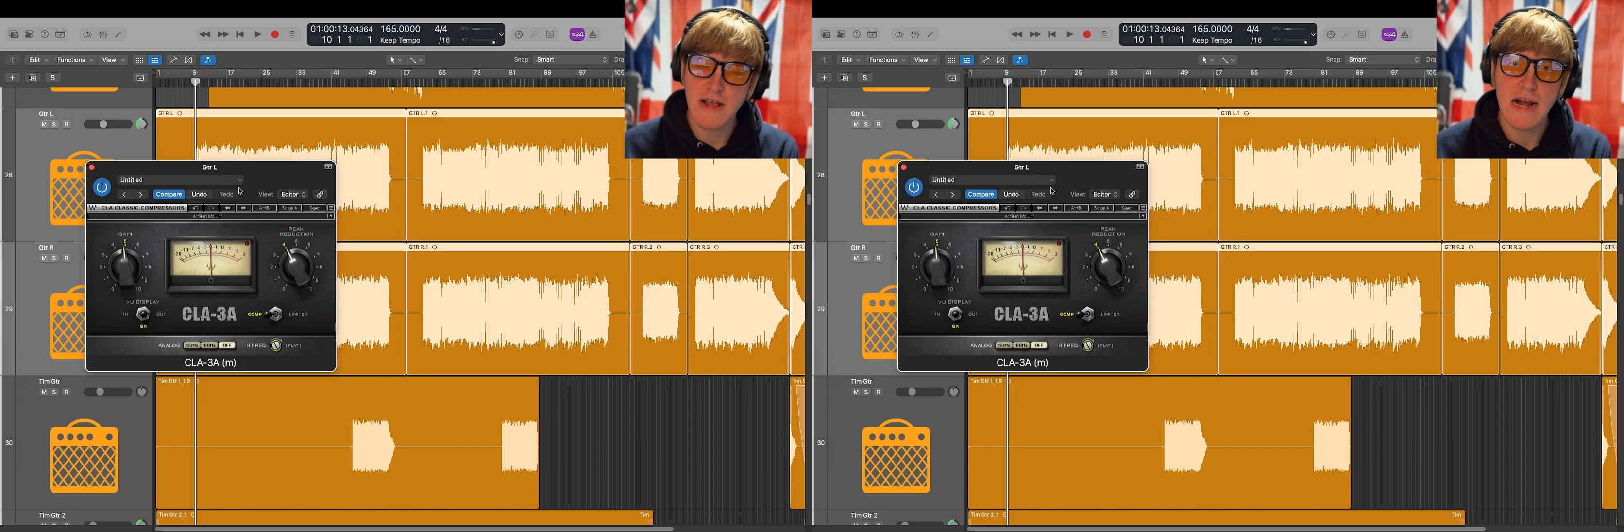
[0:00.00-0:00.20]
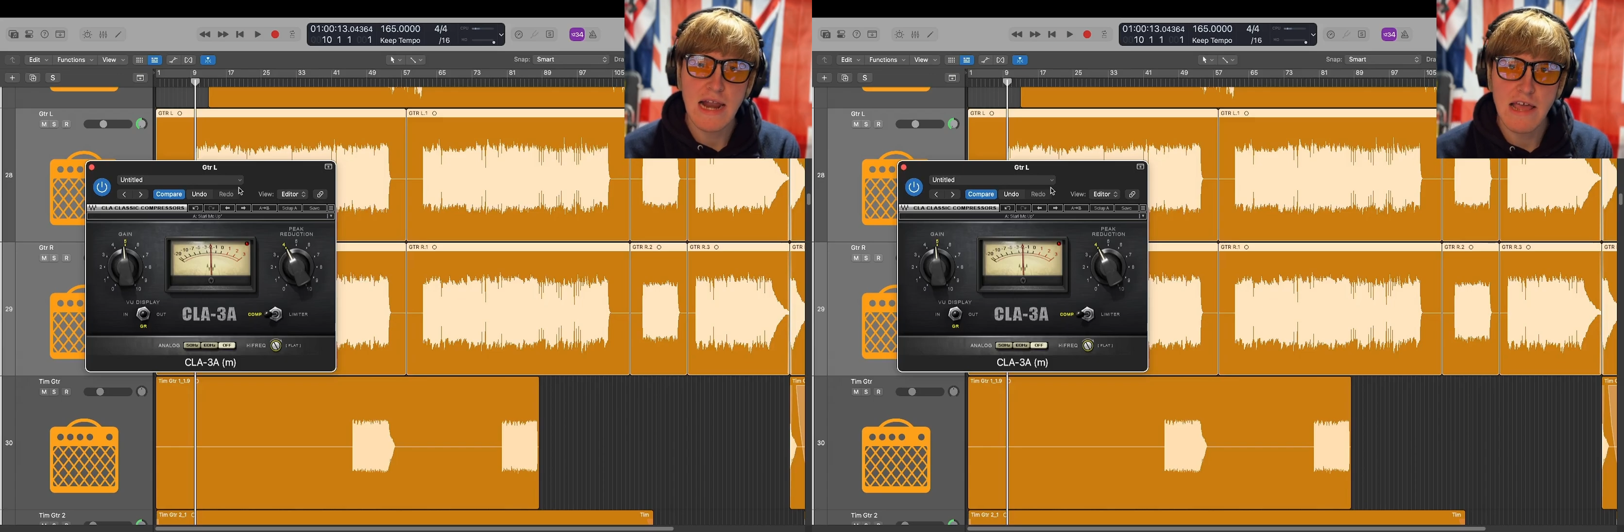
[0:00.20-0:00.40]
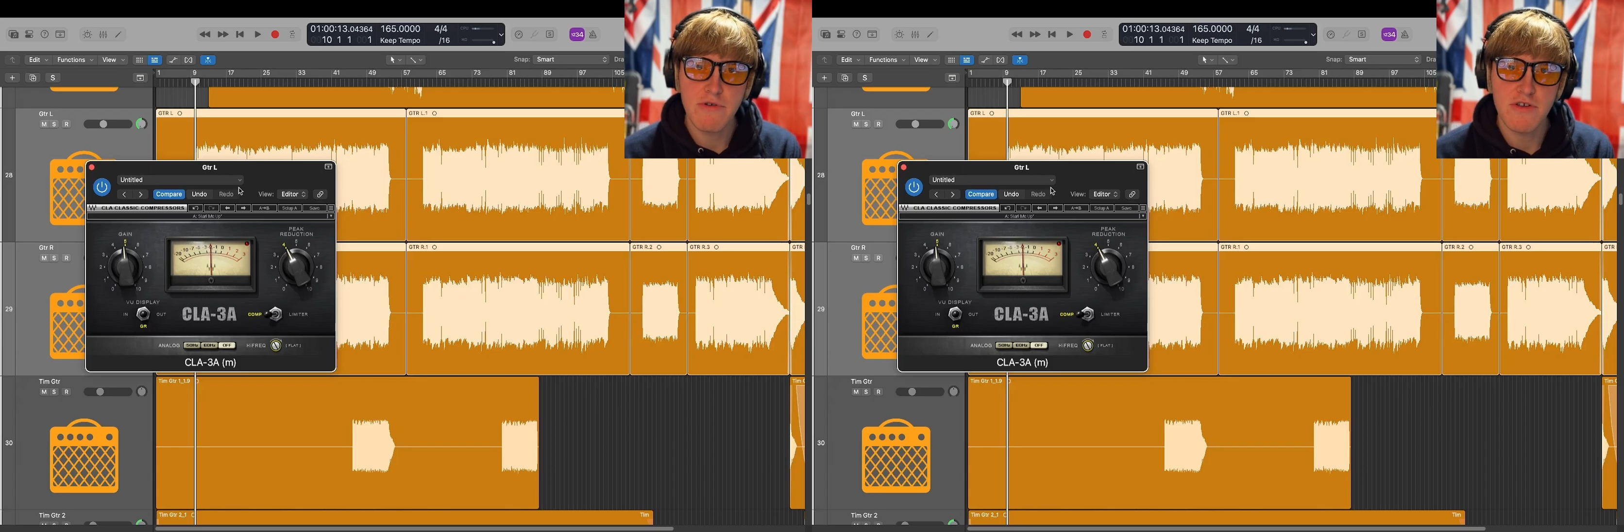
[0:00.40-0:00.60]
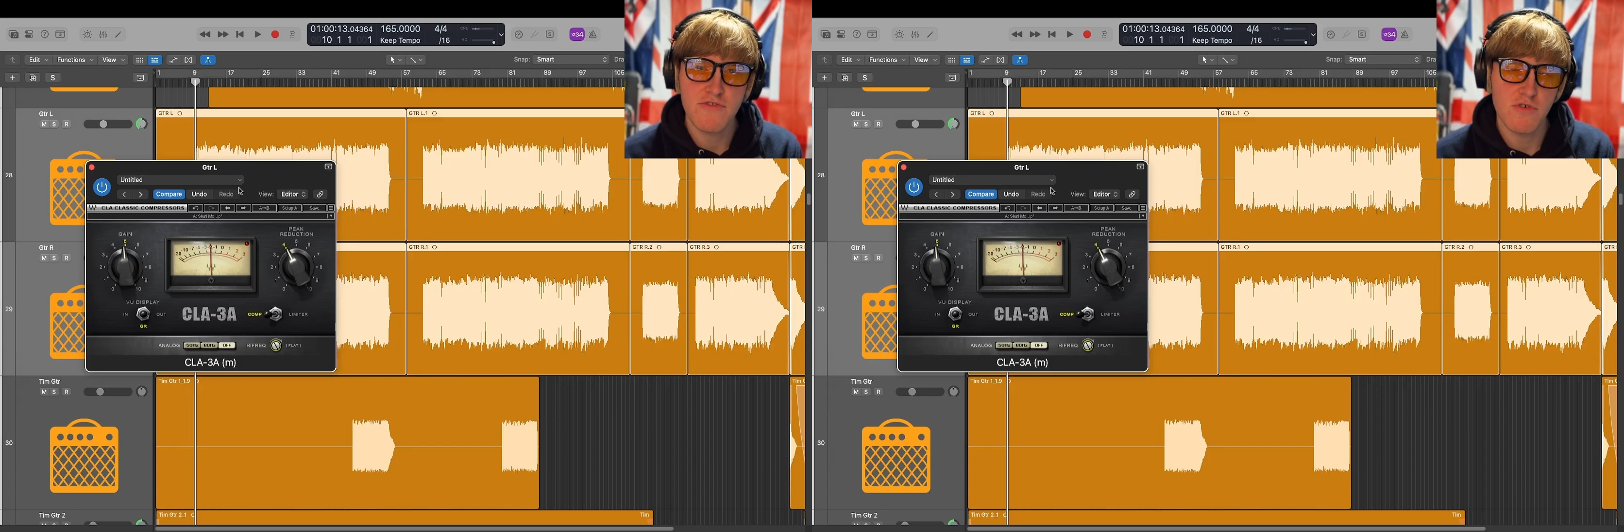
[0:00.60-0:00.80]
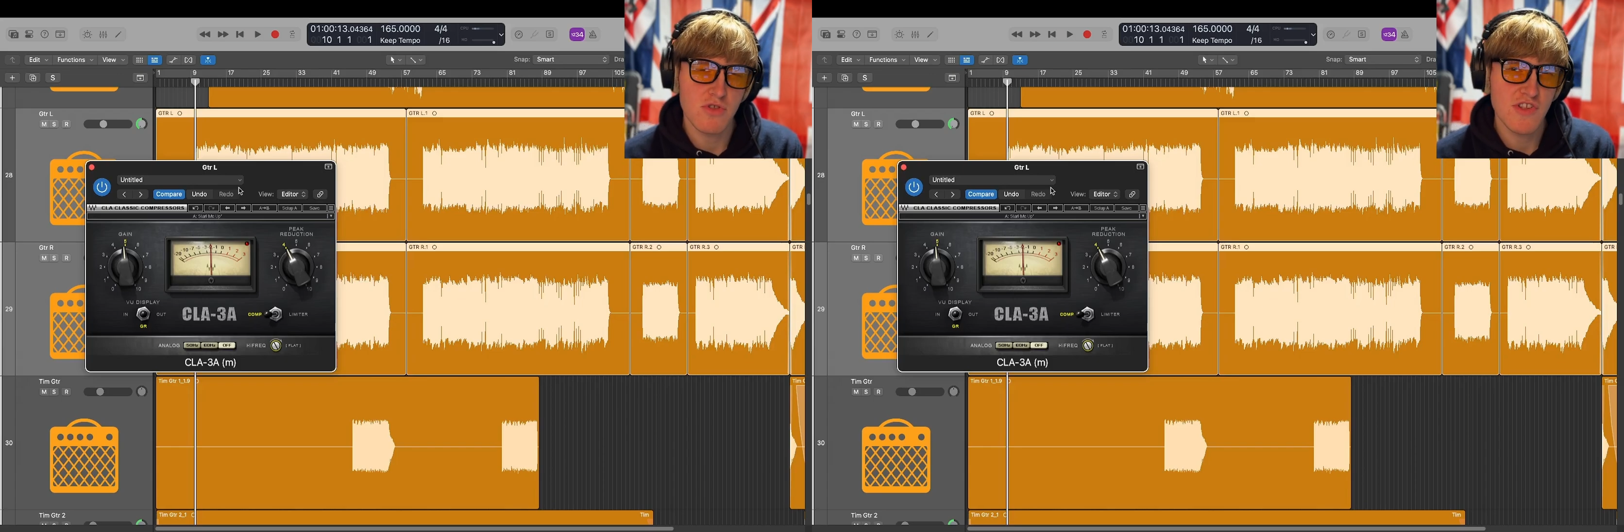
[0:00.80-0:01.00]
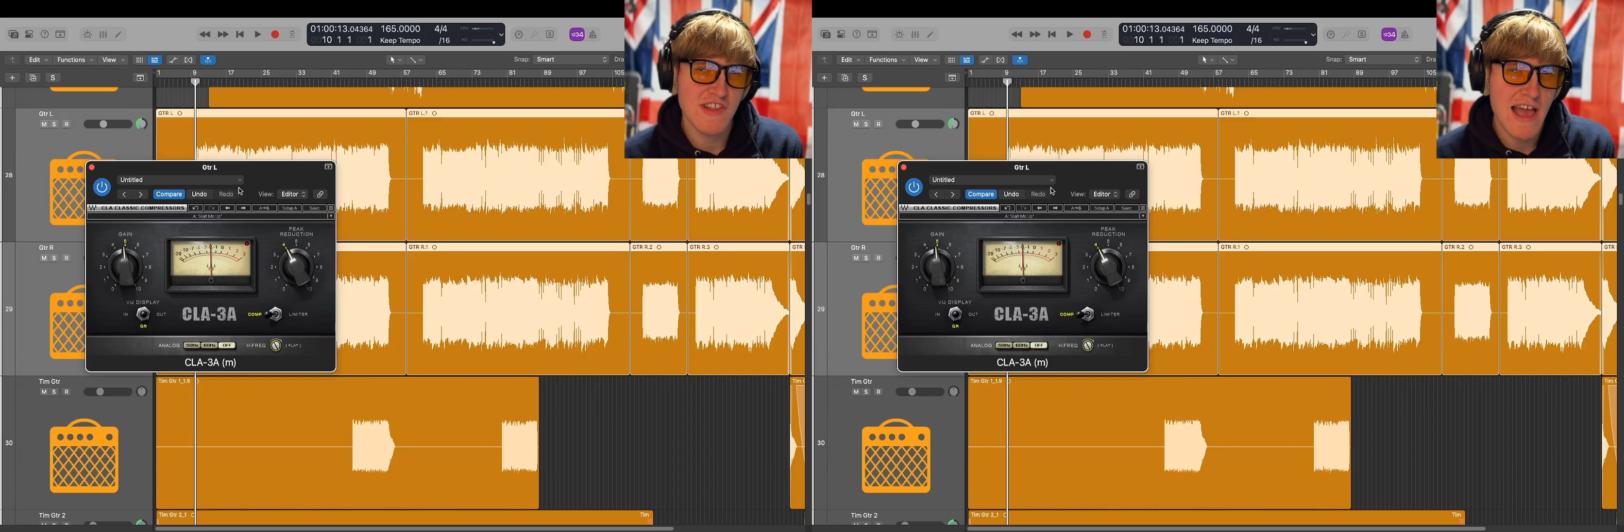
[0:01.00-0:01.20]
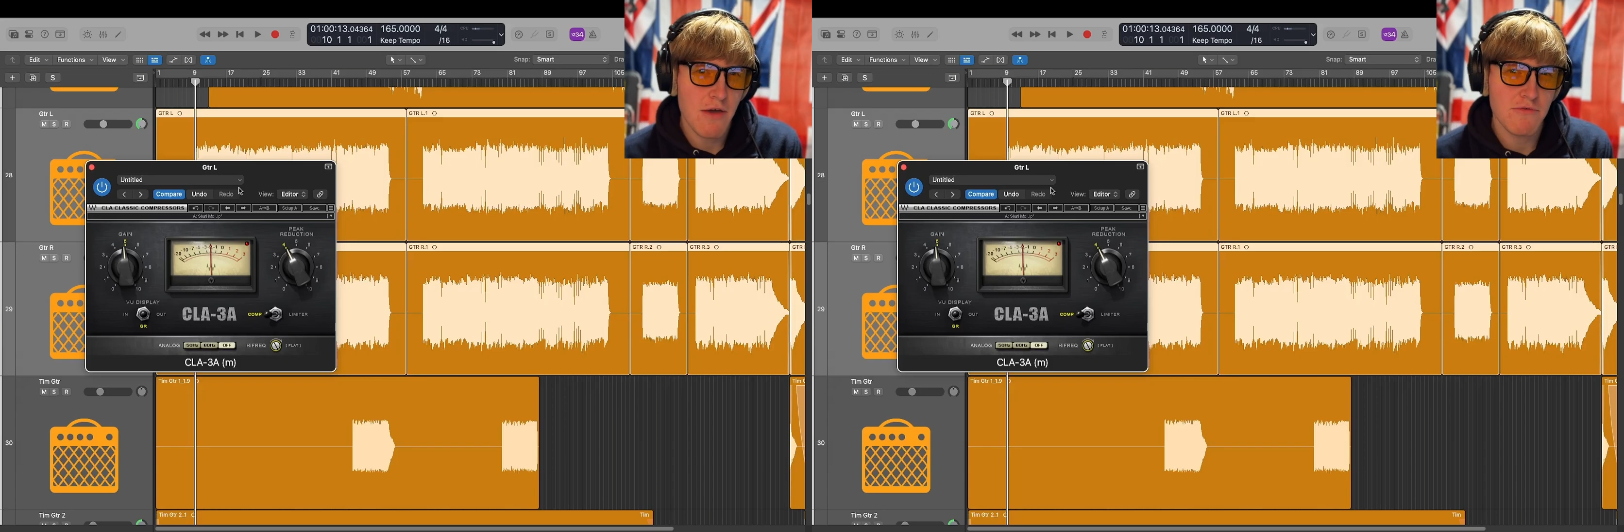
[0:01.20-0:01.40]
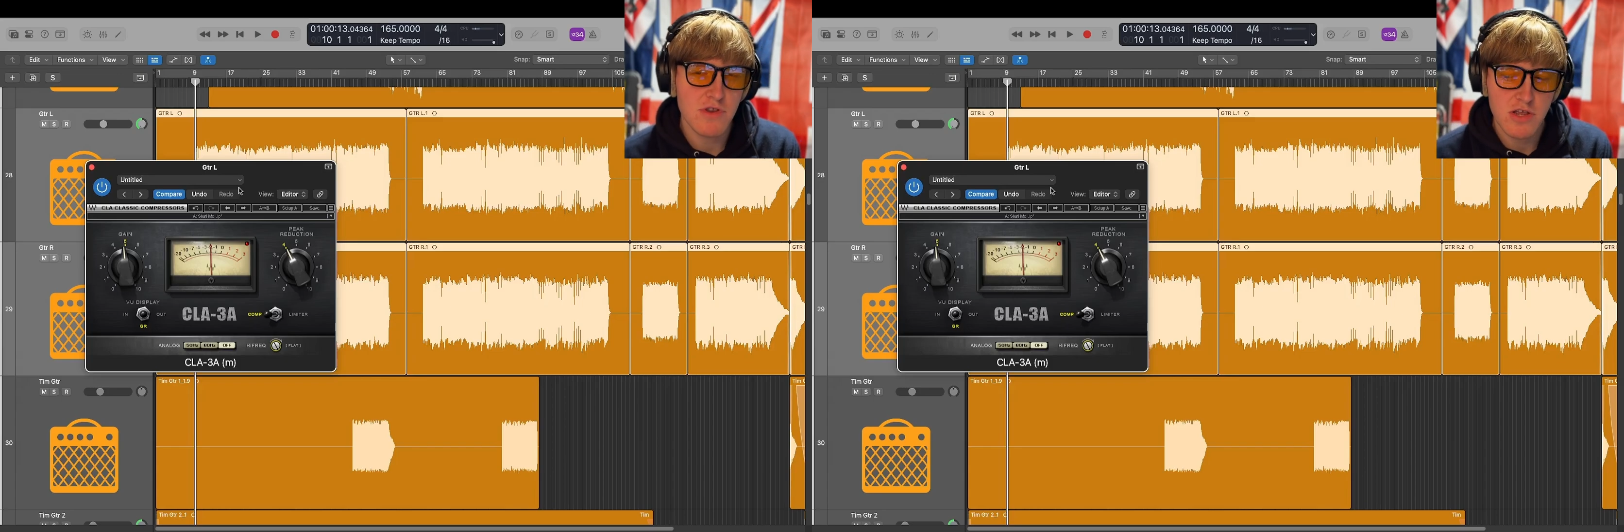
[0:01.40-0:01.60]
clearer sort of
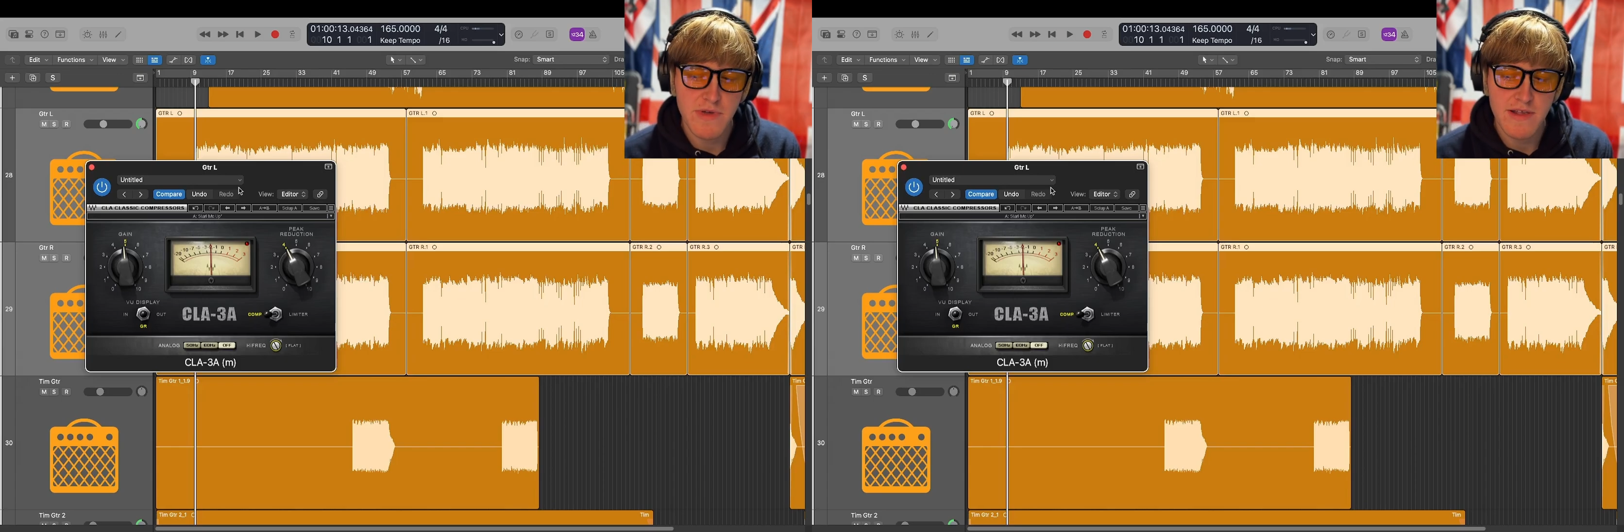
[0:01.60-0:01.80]
sound to it.